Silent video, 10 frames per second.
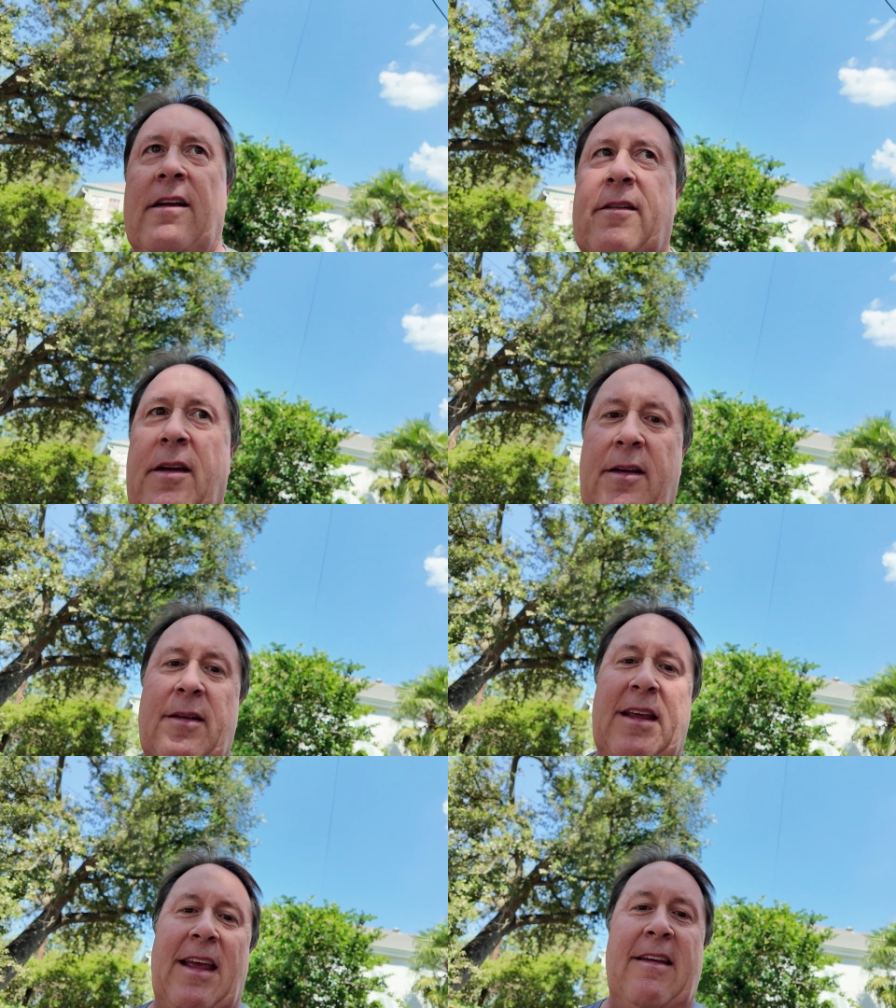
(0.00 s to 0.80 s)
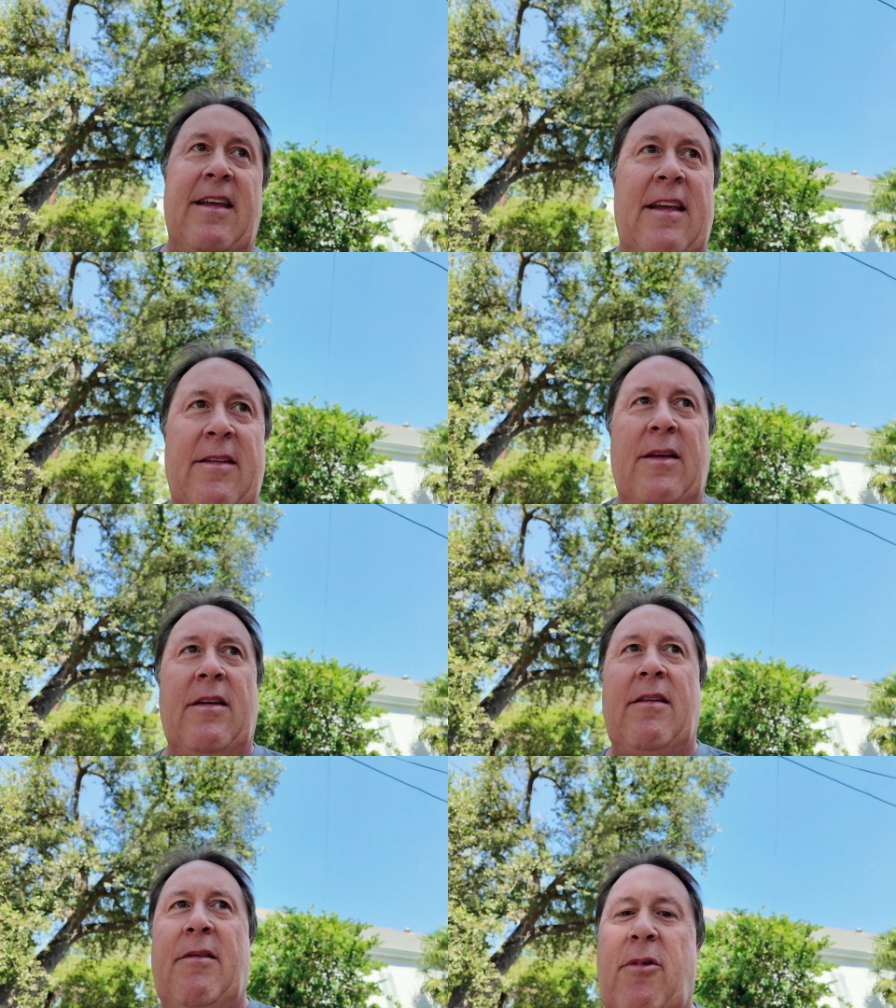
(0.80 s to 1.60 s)
uh,
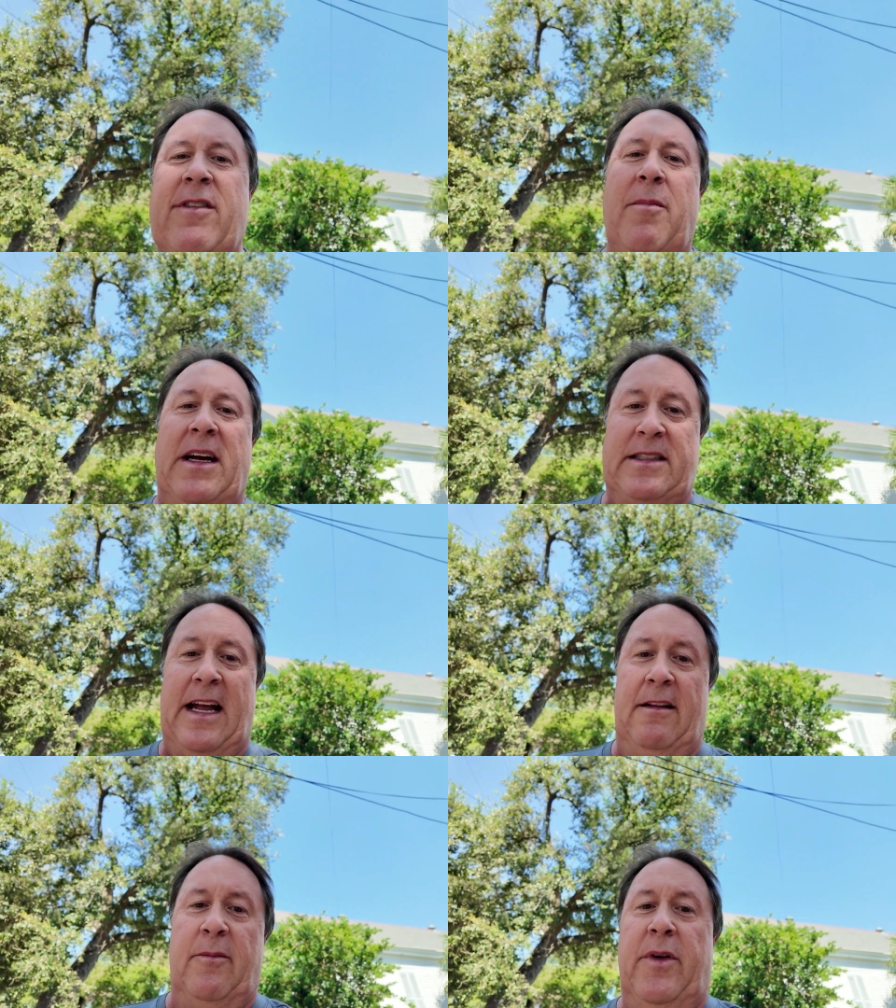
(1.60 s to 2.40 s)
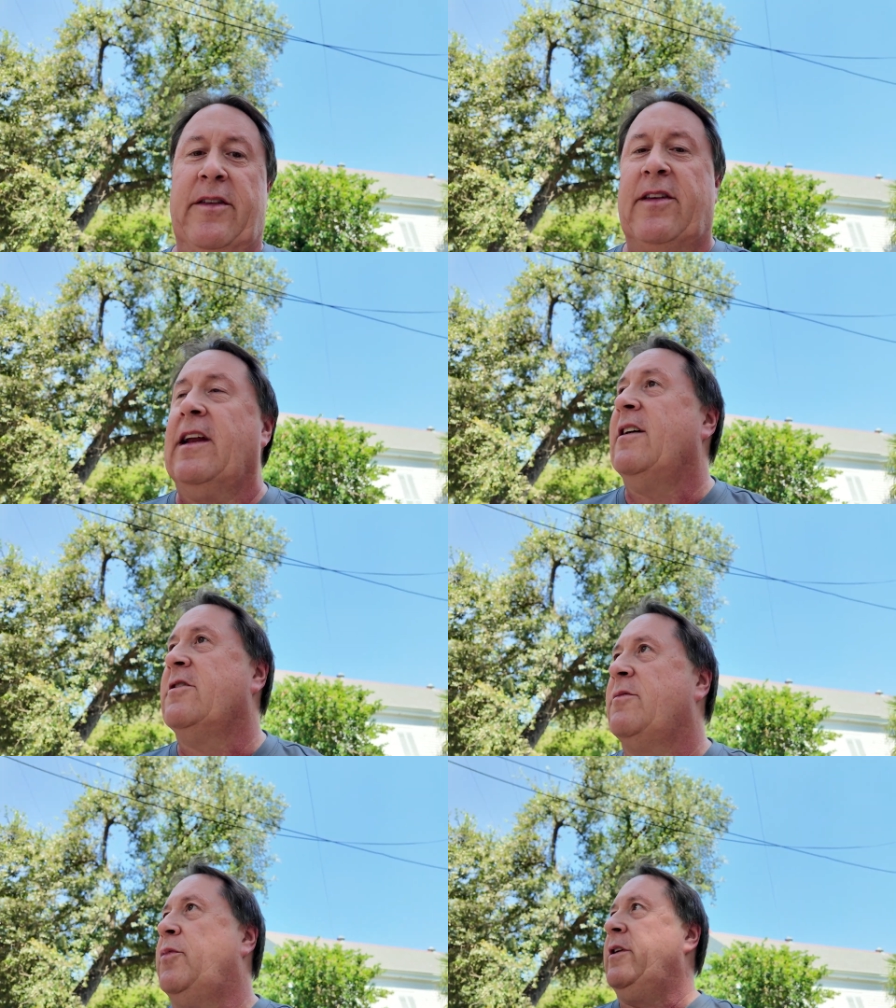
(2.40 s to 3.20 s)
it wasn't my style of biscuit.
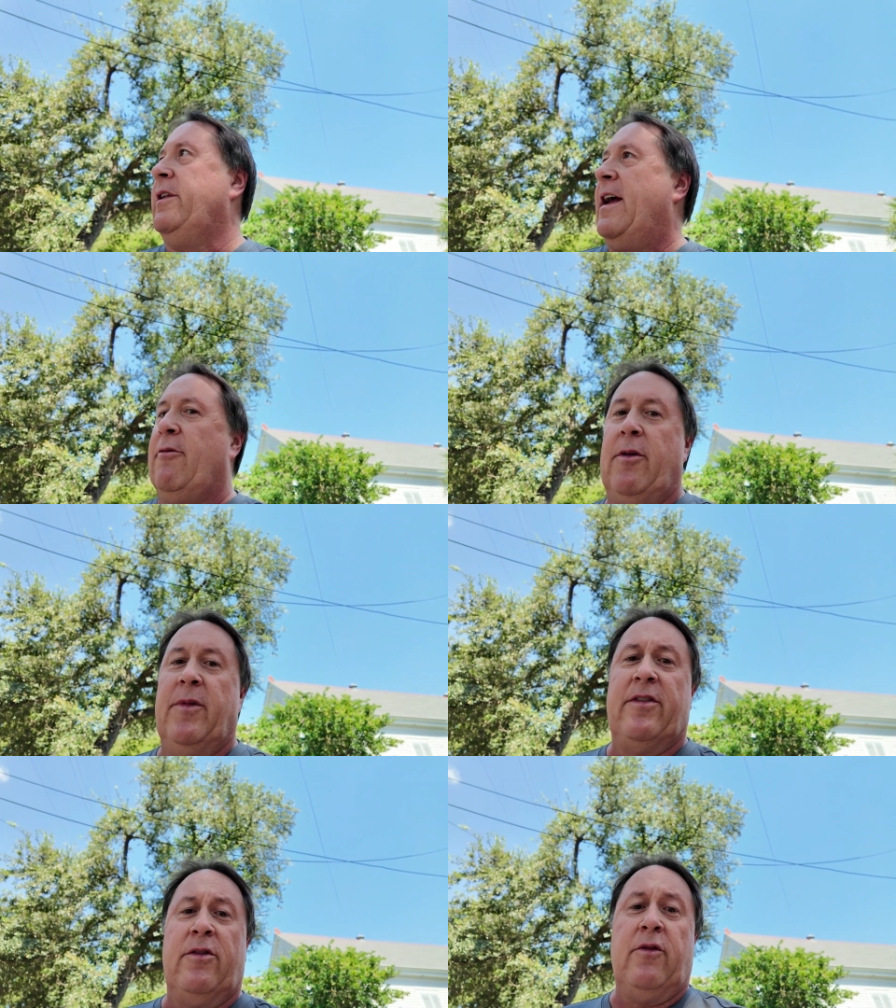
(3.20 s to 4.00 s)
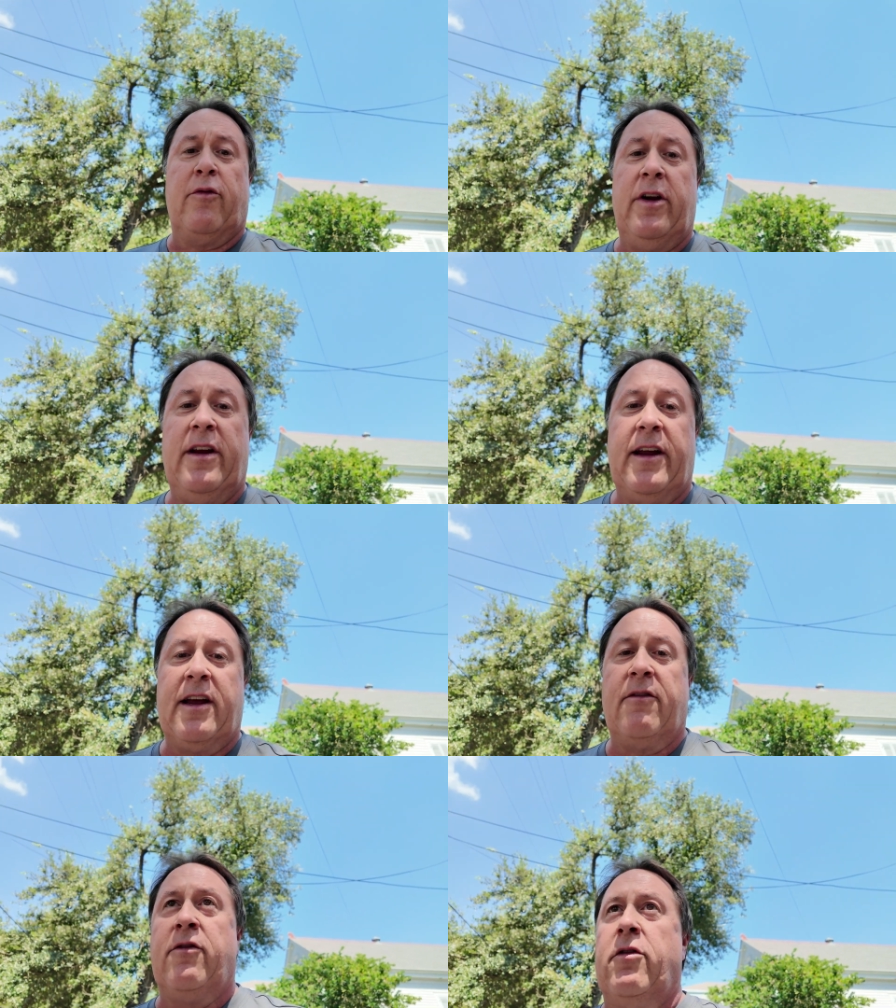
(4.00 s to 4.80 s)
I'll just put it that way. Mrs. Dufrene
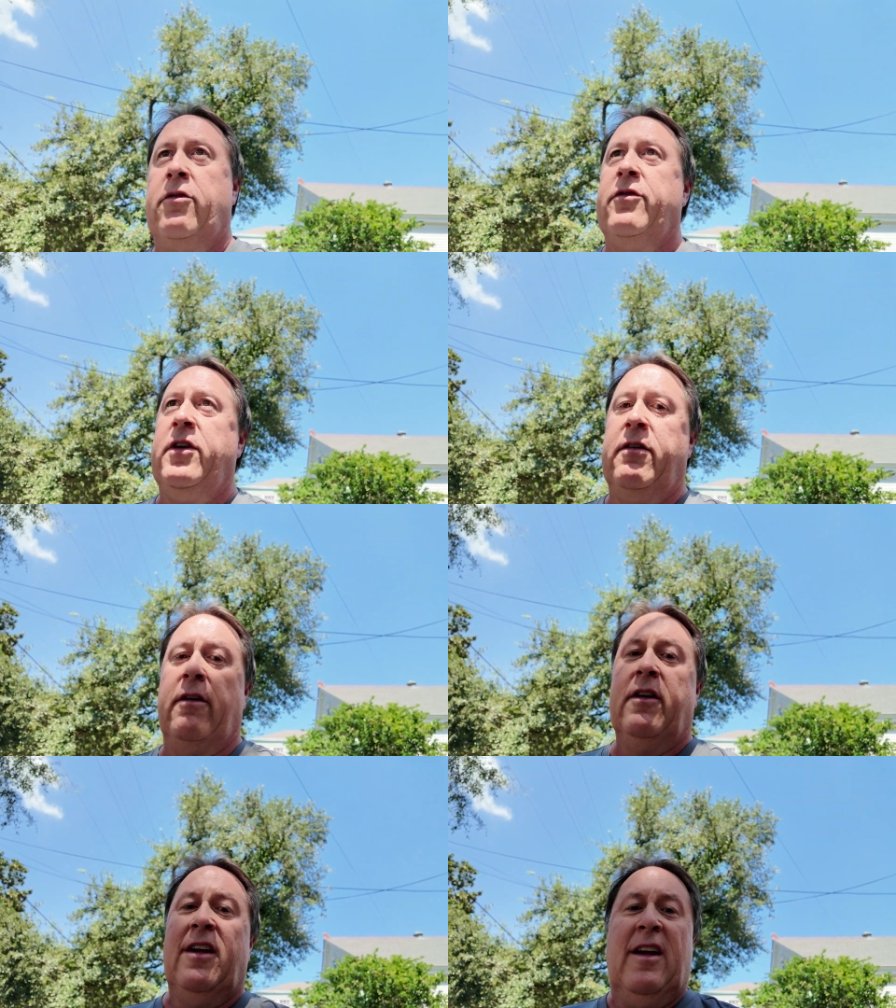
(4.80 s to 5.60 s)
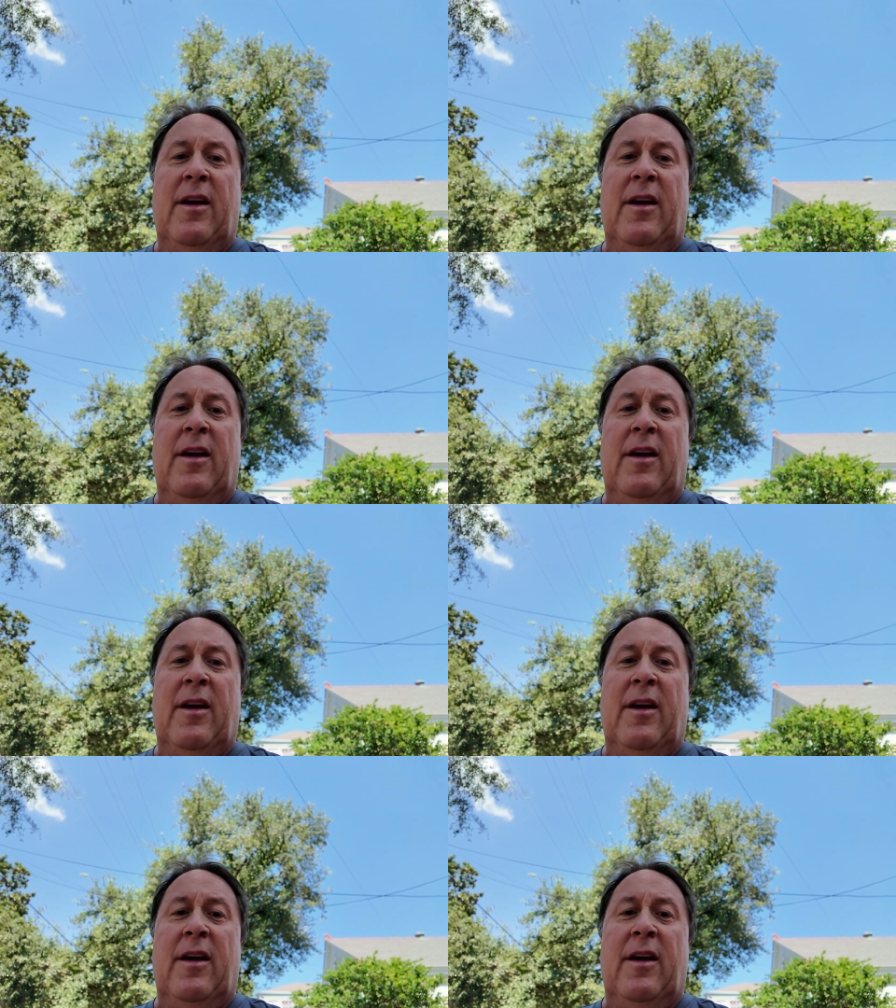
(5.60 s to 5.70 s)
didn't care for hers either.